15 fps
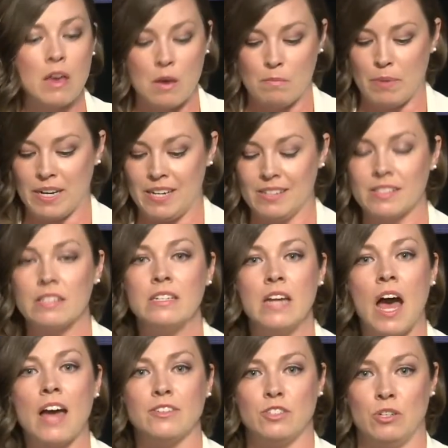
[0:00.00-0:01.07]
but it's
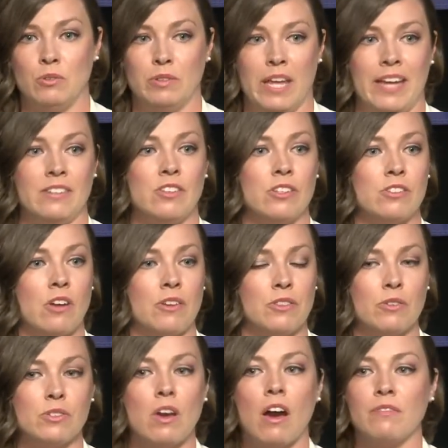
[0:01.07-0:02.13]
not too late to start
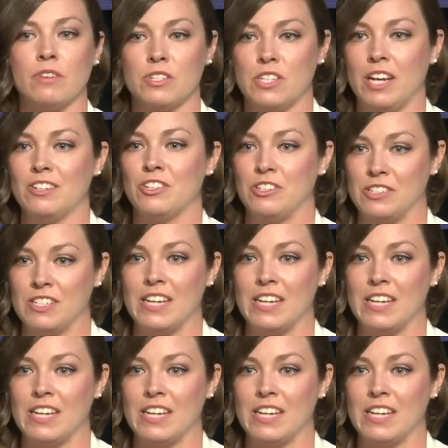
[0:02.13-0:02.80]
those conversations